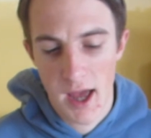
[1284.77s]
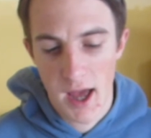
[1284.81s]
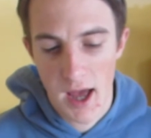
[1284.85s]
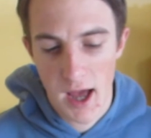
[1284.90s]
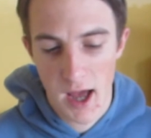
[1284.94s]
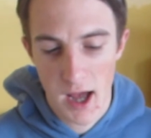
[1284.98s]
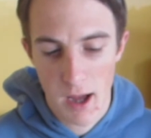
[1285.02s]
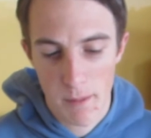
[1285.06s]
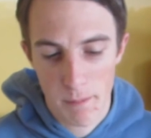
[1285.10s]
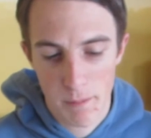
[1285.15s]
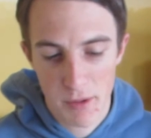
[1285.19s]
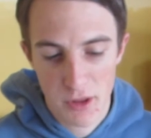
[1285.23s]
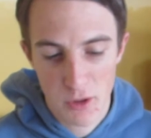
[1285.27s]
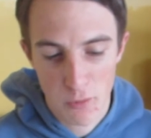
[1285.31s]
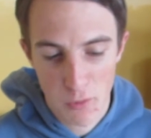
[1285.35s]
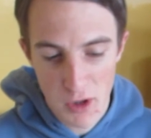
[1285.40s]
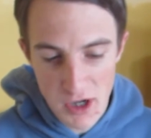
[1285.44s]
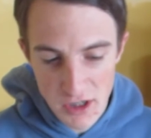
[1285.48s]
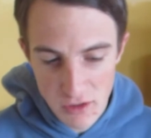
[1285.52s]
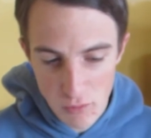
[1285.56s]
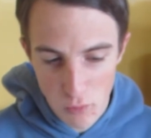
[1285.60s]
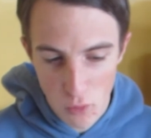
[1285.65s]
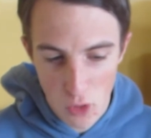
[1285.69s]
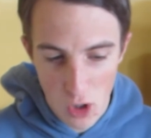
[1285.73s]
But the
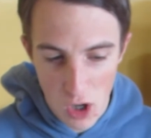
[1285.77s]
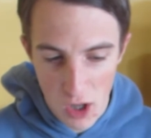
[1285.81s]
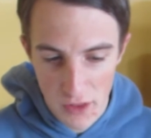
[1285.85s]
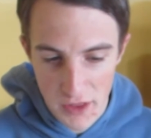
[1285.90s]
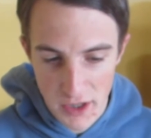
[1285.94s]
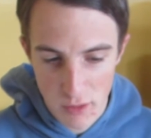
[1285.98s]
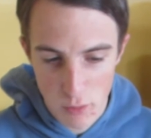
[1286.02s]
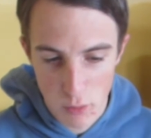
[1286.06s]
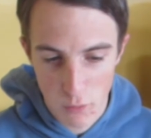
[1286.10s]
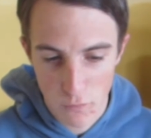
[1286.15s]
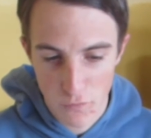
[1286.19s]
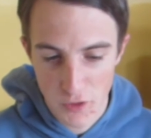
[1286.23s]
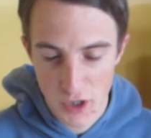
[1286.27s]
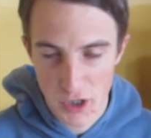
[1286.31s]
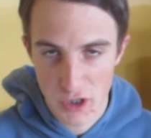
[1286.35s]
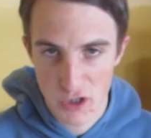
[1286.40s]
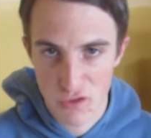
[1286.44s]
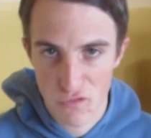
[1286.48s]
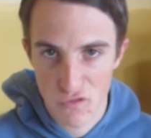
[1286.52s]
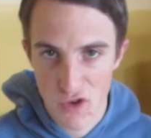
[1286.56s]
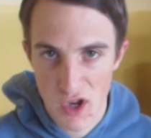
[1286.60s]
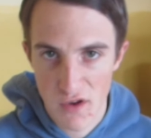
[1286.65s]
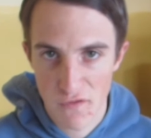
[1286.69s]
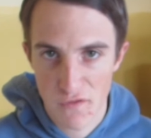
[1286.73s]
reason why I think we'll finish
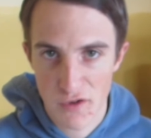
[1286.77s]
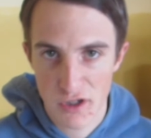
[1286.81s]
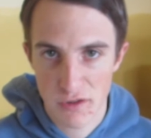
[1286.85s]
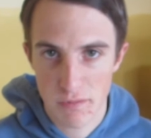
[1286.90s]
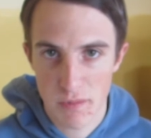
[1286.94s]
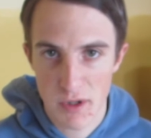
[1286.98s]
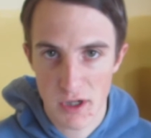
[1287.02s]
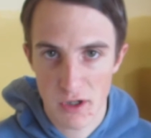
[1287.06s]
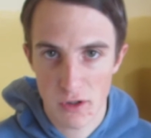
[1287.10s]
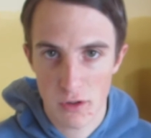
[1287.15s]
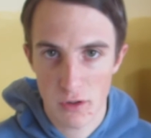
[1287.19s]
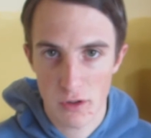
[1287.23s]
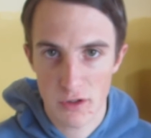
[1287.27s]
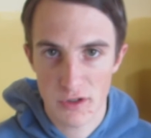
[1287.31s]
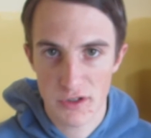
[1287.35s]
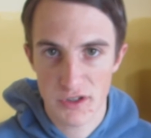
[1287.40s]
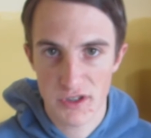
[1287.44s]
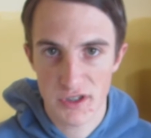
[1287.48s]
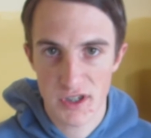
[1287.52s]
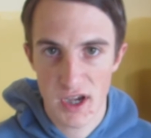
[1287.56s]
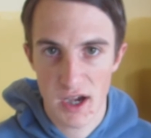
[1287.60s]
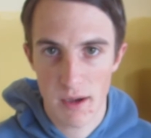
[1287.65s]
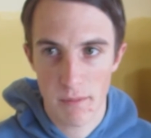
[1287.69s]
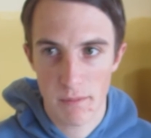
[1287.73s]
5th is
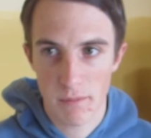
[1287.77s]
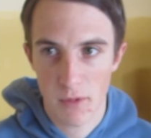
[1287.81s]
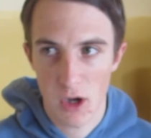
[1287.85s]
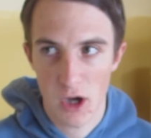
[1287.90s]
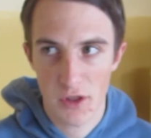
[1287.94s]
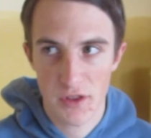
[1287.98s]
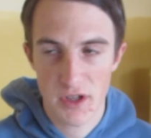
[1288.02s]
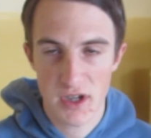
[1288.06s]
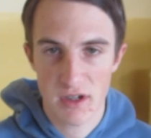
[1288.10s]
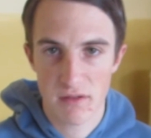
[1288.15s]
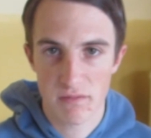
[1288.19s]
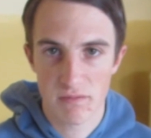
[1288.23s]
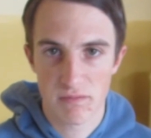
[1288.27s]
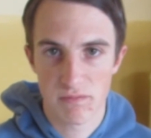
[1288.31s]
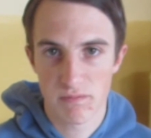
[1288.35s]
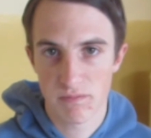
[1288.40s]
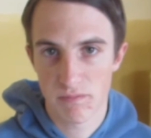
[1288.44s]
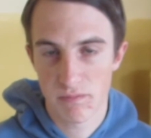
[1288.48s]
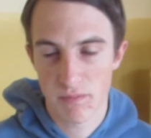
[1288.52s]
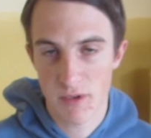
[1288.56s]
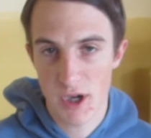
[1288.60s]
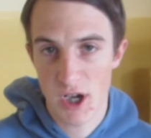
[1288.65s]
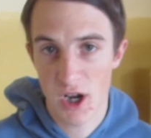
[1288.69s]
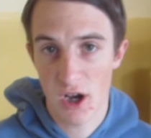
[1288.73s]
because I think
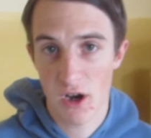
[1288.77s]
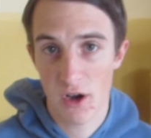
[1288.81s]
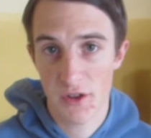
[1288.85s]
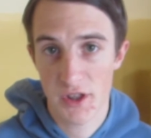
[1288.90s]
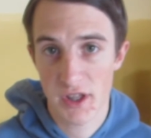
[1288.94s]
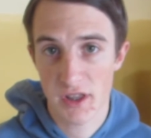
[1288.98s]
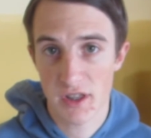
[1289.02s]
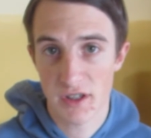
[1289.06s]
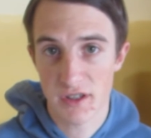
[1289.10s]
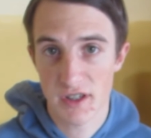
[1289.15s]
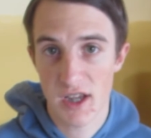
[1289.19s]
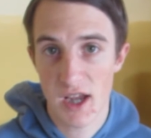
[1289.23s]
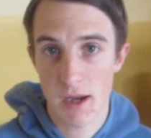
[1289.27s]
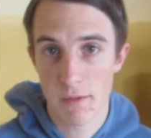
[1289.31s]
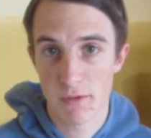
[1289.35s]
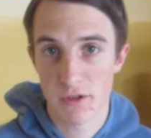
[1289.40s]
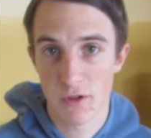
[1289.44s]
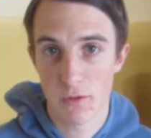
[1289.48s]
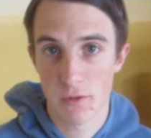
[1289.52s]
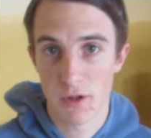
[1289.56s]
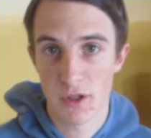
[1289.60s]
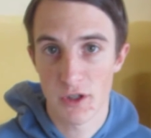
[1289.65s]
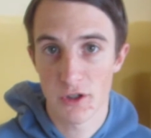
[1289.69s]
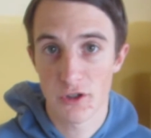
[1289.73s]
the teams
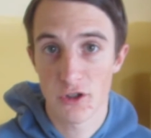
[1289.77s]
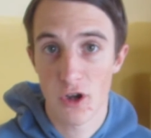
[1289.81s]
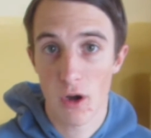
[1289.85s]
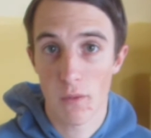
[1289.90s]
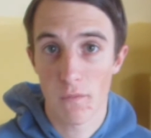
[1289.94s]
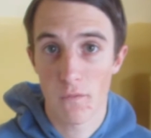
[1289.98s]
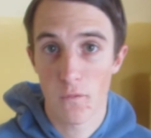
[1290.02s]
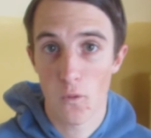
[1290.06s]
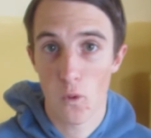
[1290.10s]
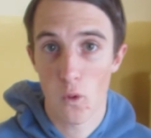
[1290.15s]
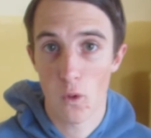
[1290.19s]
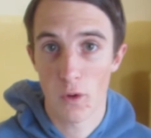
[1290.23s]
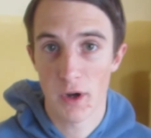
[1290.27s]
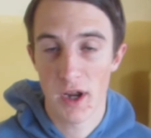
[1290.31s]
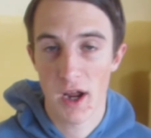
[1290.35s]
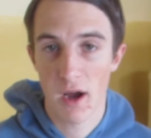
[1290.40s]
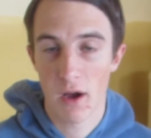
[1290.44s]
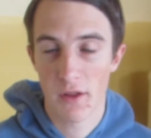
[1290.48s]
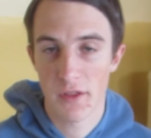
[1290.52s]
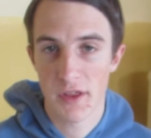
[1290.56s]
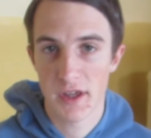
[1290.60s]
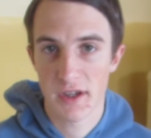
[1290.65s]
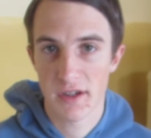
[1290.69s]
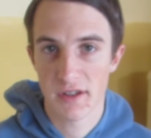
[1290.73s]
that are in the top 4
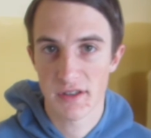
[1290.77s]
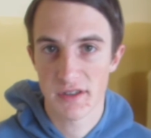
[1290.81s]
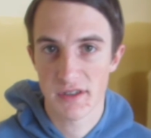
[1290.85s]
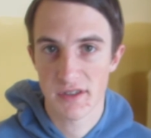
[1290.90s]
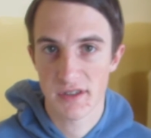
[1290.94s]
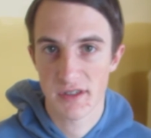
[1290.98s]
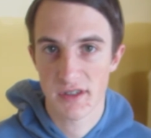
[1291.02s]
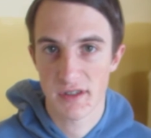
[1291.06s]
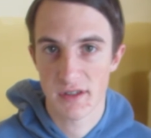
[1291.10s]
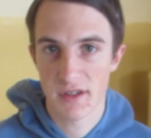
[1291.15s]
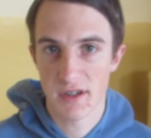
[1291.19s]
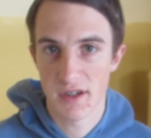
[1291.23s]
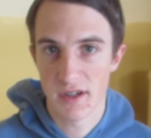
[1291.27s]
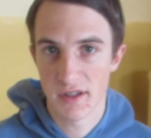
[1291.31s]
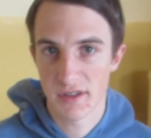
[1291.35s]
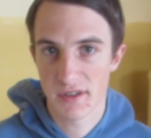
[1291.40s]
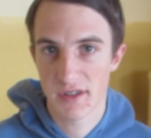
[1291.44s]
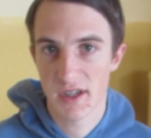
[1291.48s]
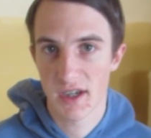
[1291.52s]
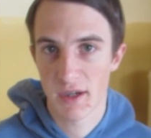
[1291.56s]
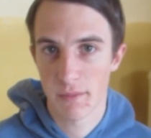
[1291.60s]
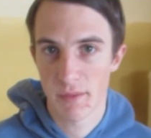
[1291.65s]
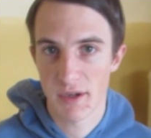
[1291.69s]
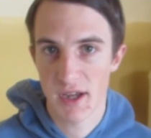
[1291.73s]
now, I think it's
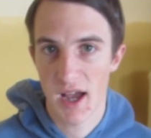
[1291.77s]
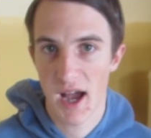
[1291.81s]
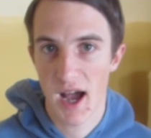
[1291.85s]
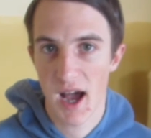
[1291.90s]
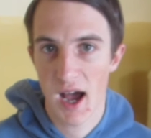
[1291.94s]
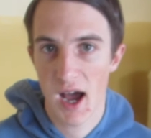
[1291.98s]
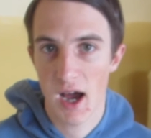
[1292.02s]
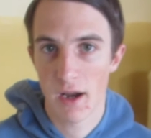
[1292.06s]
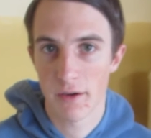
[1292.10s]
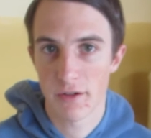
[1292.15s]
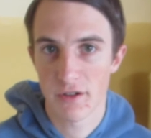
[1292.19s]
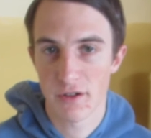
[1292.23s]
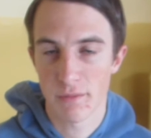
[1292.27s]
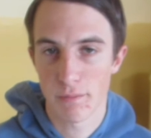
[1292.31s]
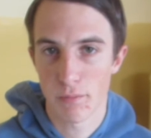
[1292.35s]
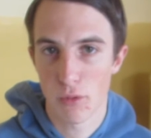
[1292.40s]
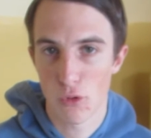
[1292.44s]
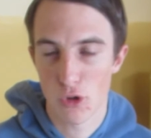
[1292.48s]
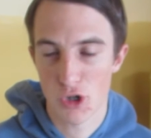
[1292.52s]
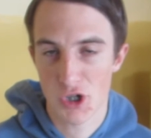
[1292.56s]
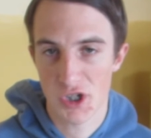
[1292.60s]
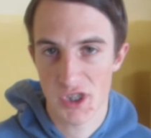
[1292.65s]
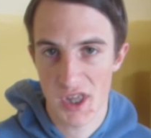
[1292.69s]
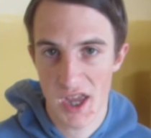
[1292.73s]
going to be hard to
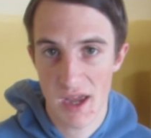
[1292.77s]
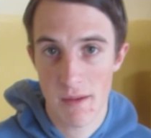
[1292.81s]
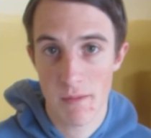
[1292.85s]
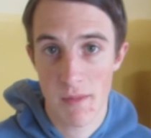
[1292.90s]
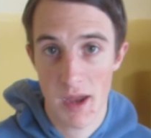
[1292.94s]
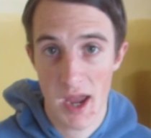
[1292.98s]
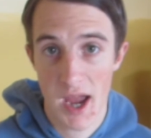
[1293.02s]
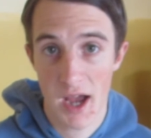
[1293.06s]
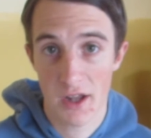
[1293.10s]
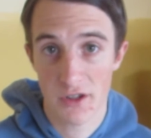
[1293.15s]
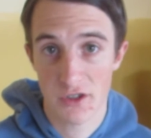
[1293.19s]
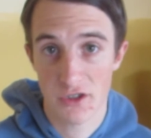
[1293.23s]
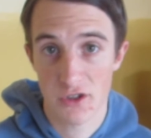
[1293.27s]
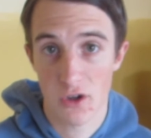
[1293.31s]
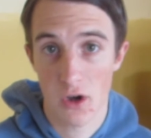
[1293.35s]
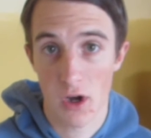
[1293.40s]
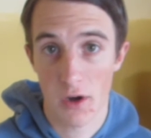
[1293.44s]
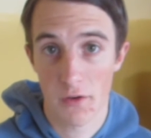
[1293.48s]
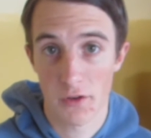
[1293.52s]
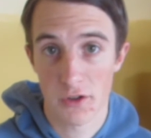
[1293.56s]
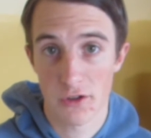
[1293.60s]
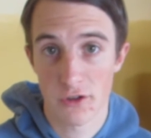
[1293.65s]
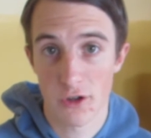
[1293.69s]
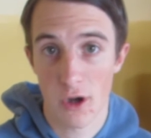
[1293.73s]
push them
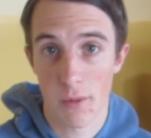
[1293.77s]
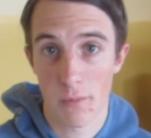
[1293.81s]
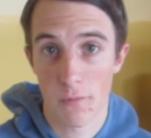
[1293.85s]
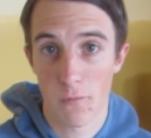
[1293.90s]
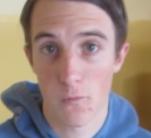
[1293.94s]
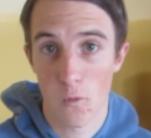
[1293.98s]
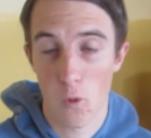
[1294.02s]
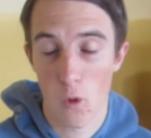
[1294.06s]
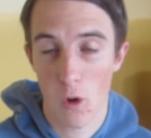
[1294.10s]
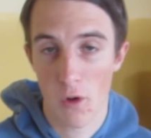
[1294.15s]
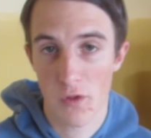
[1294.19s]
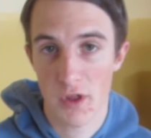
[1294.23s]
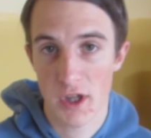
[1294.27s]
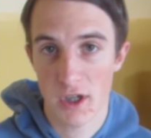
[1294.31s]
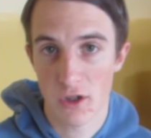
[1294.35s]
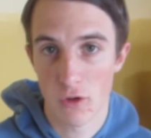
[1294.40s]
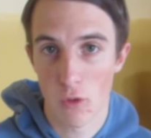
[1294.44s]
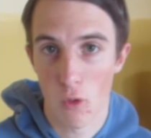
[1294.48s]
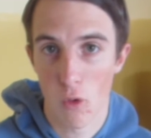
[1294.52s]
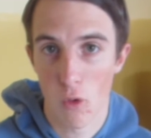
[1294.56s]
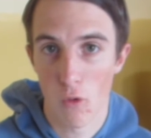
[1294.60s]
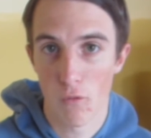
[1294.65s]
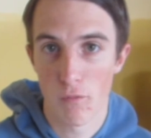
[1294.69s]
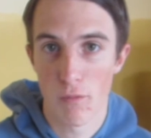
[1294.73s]
outside of the top 4. I think
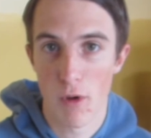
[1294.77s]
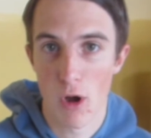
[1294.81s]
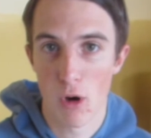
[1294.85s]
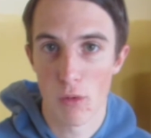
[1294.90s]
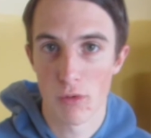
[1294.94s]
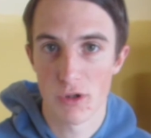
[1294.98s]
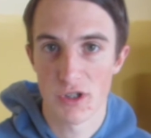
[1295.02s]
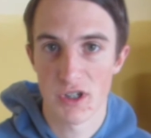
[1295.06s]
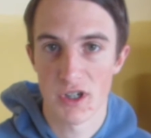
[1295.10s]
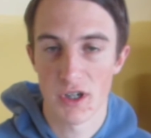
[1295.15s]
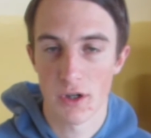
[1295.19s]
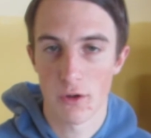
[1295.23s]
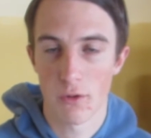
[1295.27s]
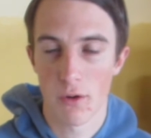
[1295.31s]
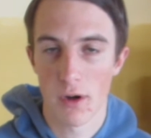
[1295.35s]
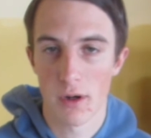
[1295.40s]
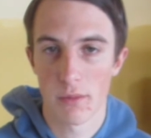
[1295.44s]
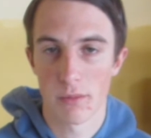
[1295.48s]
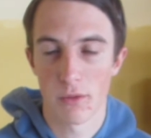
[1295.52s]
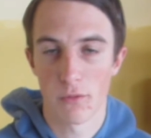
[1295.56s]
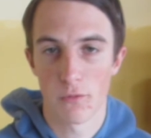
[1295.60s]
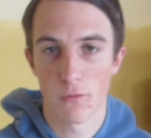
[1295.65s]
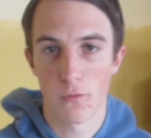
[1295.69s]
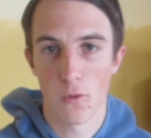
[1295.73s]
North Melbourne's in
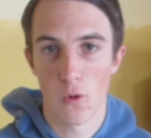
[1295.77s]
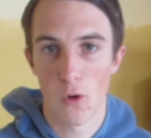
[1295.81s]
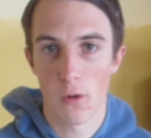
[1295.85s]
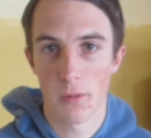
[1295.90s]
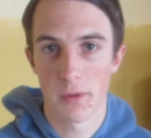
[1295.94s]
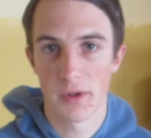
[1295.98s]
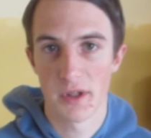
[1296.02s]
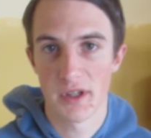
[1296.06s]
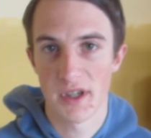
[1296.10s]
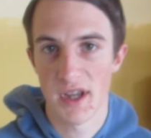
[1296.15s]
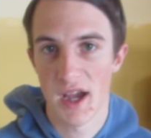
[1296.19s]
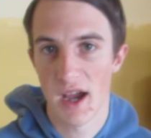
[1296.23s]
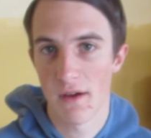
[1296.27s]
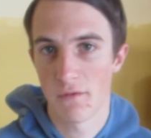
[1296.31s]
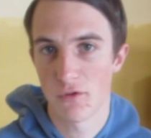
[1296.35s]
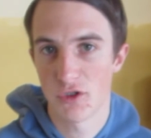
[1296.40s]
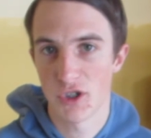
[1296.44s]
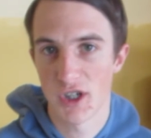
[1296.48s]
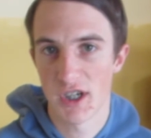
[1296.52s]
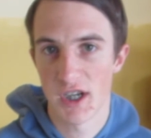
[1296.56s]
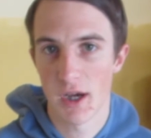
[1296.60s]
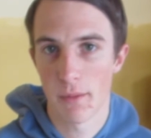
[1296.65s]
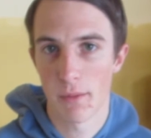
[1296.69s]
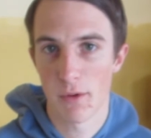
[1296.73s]
incredible form, and then you have
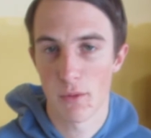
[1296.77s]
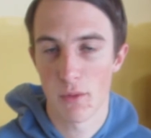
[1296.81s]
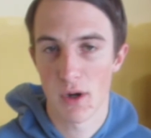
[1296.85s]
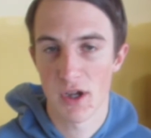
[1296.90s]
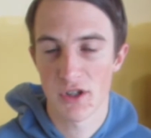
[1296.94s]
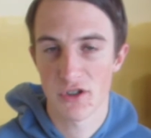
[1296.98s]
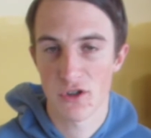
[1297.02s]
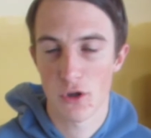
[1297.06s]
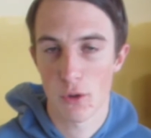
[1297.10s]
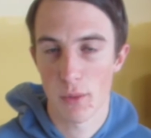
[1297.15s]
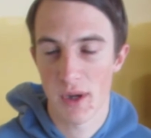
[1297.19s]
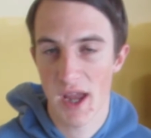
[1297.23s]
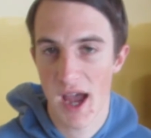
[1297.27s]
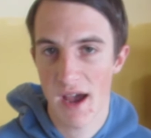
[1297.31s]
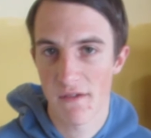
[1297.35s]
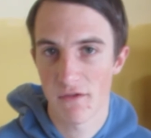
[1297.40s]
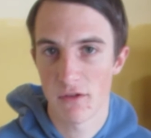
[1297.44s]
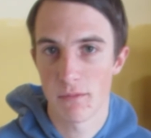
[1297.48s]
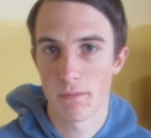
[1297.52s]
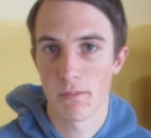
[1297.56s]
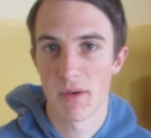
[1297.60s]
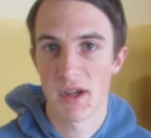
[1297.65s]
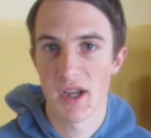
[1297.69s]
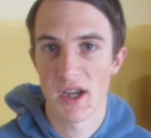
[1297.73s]
GWS, who we
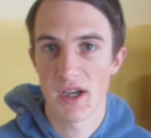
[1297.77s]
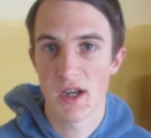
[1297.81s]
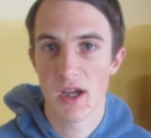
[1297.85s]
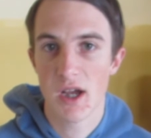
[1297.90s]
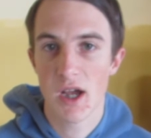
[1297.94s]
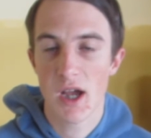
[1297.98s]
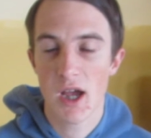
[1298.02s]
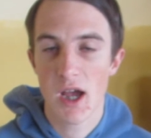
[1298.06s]
haven't beat.